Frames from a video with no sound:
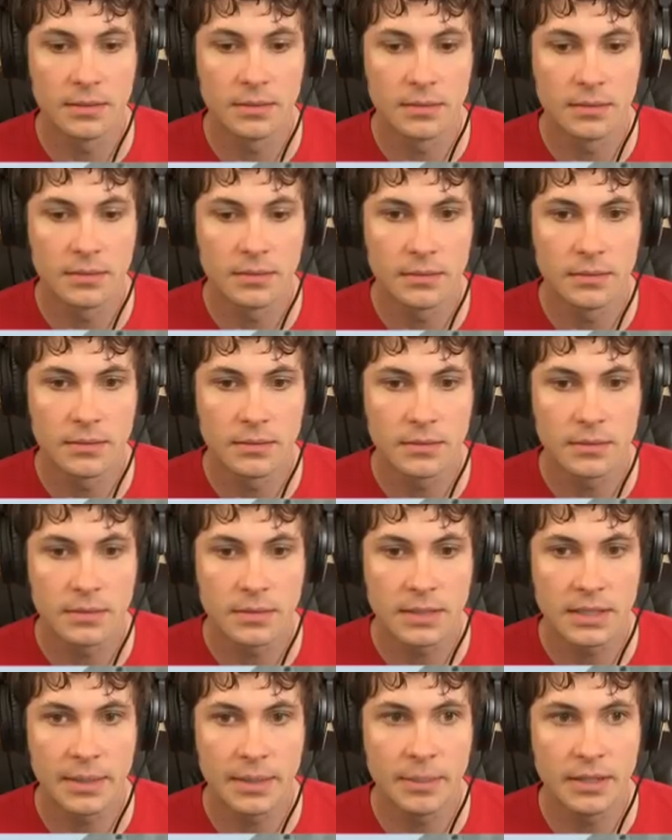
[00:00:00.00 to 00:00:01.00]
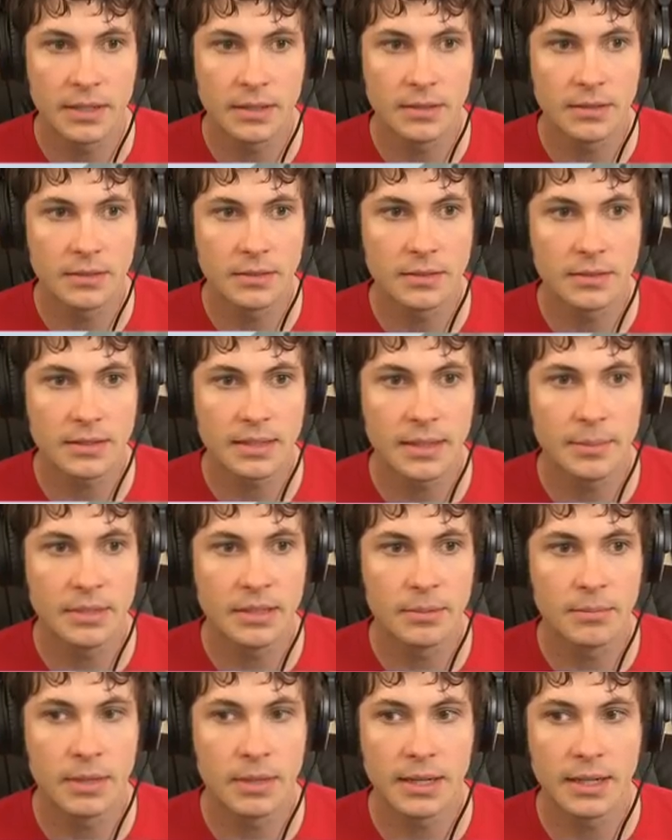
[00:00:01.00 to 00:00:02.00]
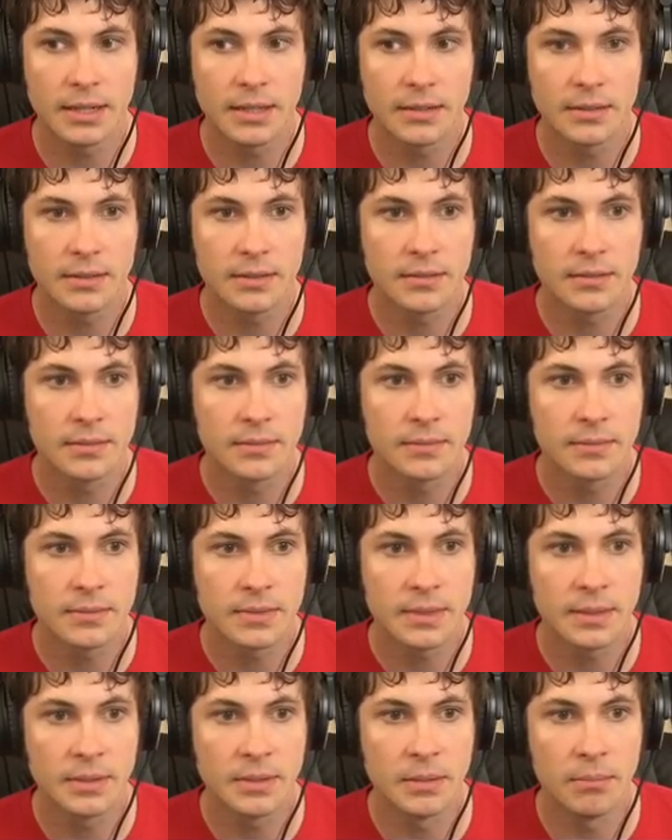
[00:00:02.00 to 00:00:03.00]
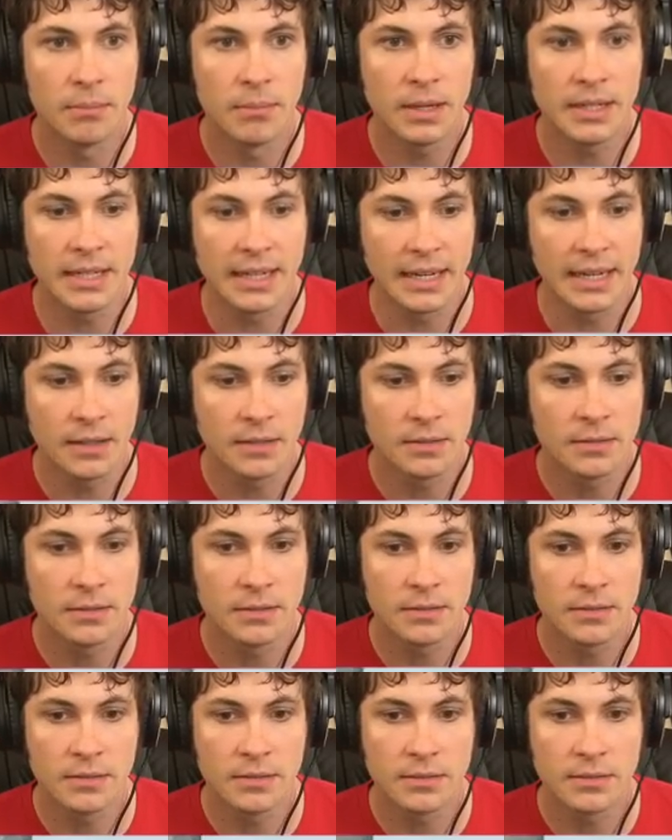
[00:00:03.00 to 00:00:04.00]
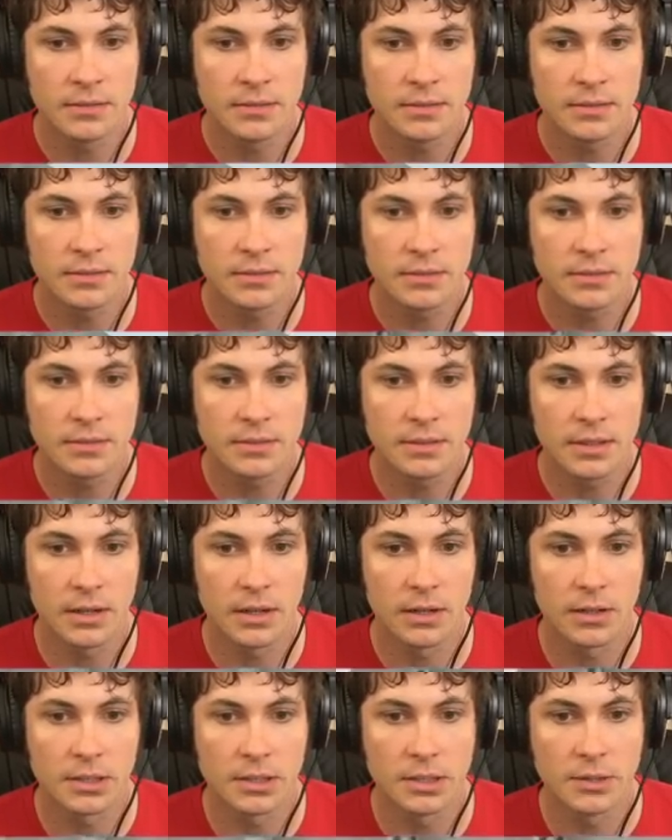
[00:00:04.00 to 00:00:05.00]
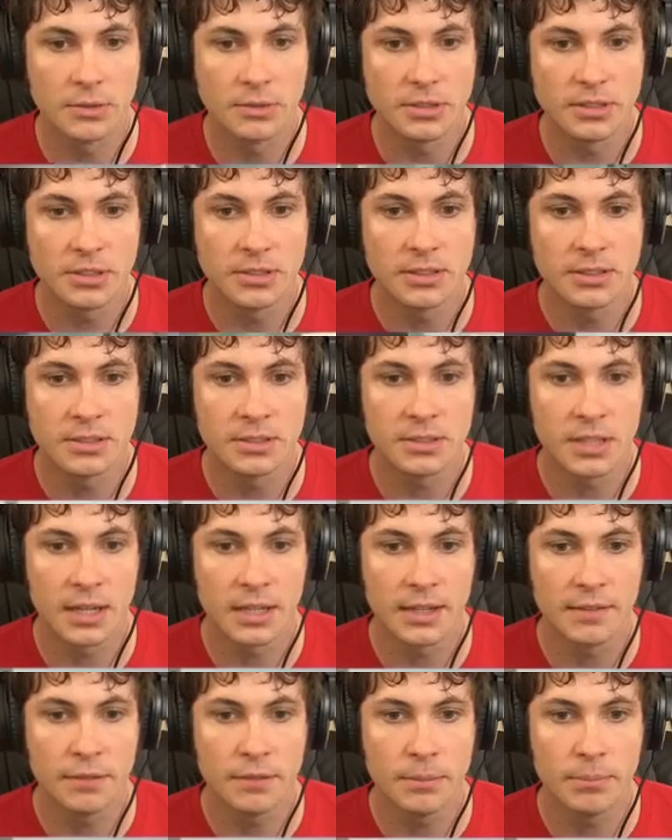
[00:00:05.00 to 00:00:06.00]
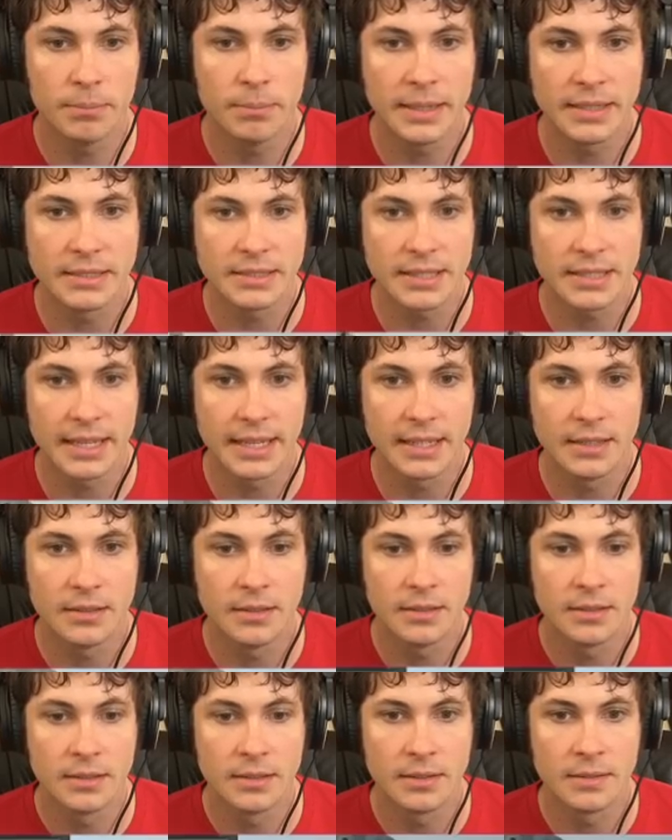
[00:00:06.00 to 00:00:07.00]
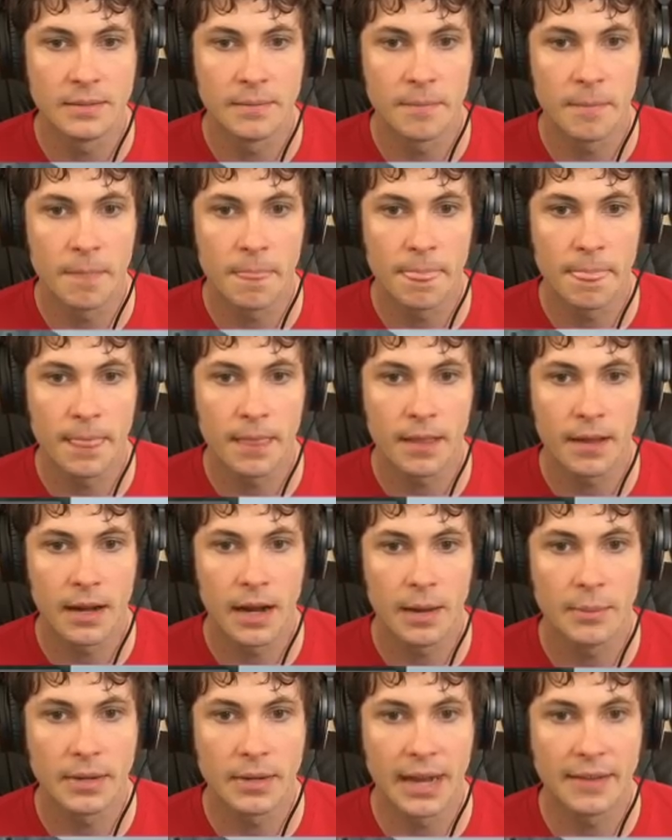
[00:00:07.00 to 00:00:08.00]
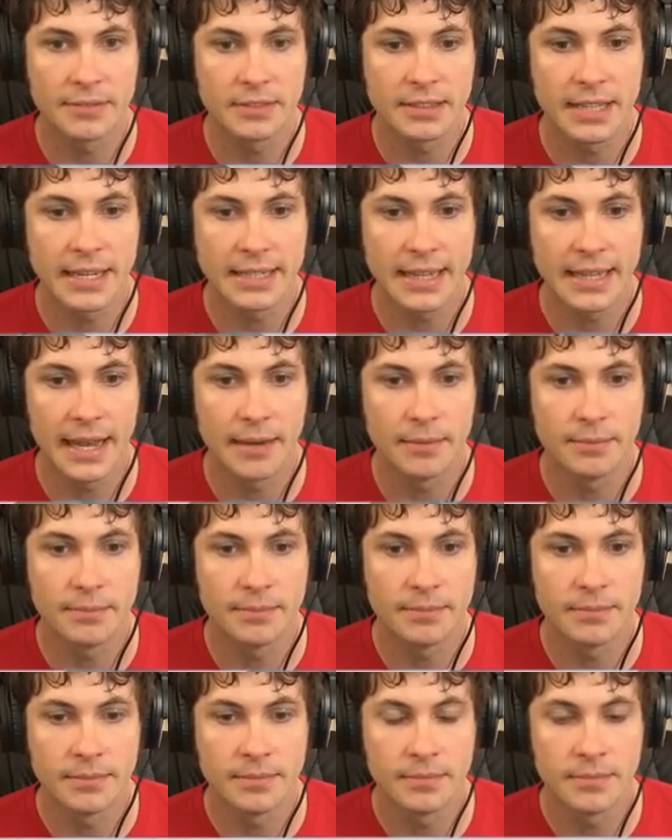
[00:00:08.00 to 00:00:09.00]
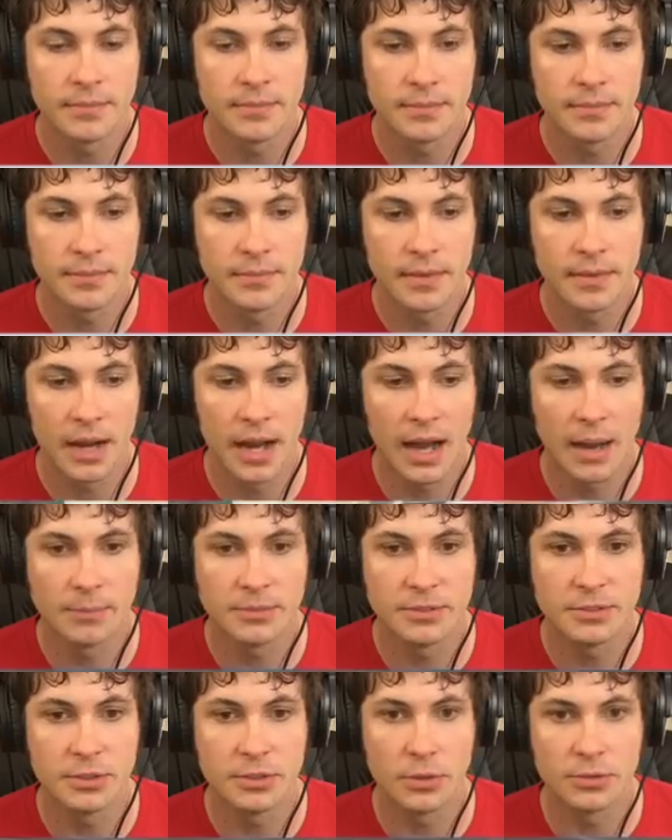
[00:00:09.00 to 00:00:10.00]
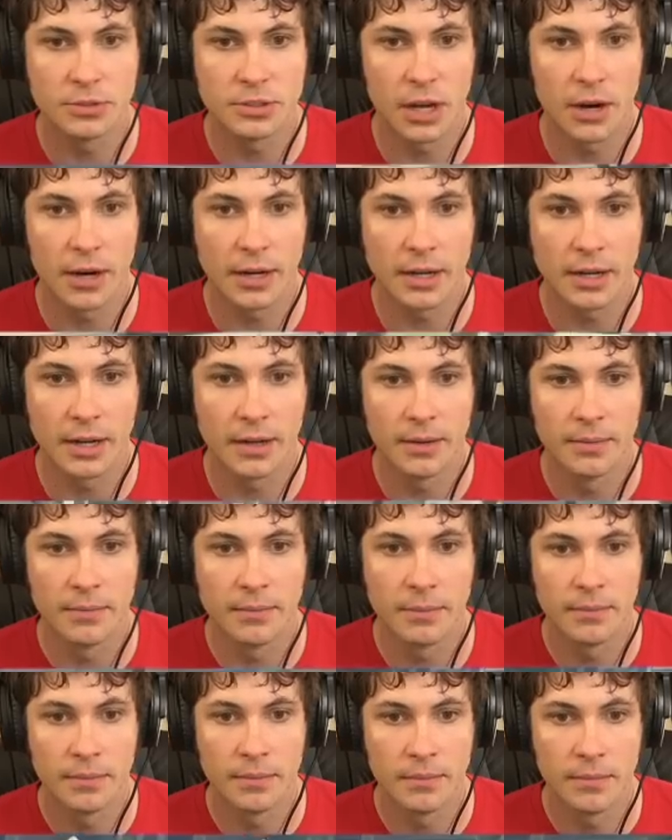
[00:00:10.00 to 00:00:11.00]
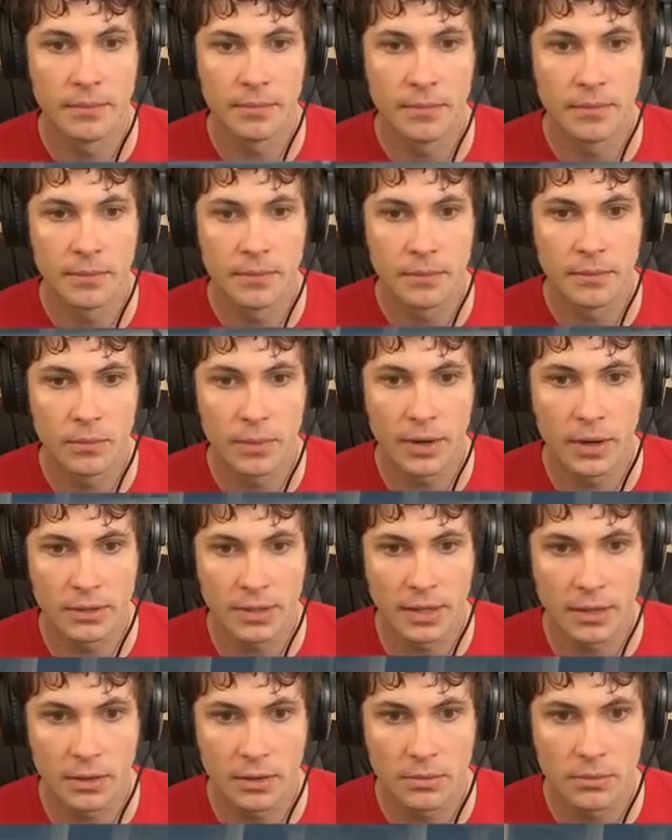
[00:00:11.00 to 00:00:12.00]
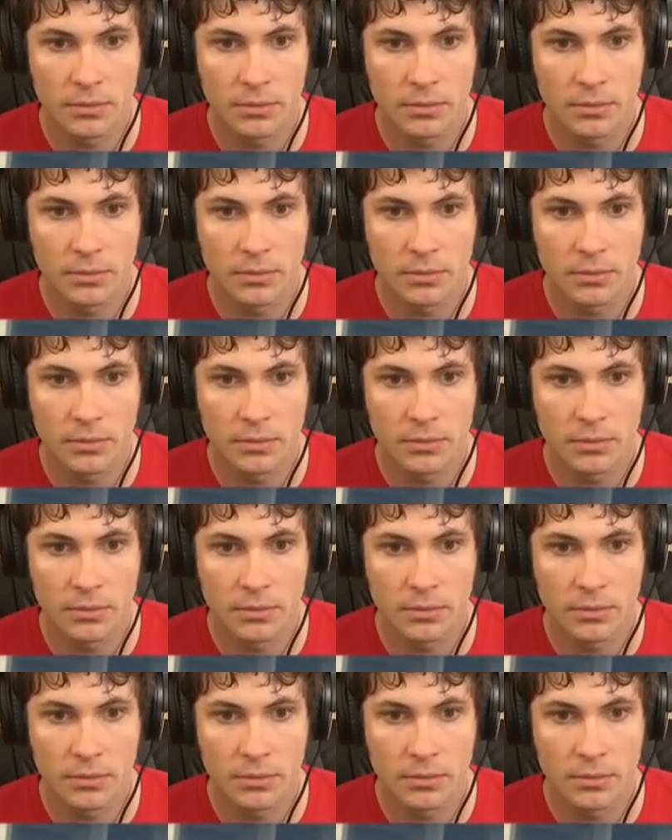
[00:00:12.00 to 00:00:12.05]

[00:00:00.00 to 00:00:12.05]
I give me, give me the money. Give me the money. Oh, you son of a biscuit. I'm gonna have to take that. I'm so sorry, girl. Wait, hold on.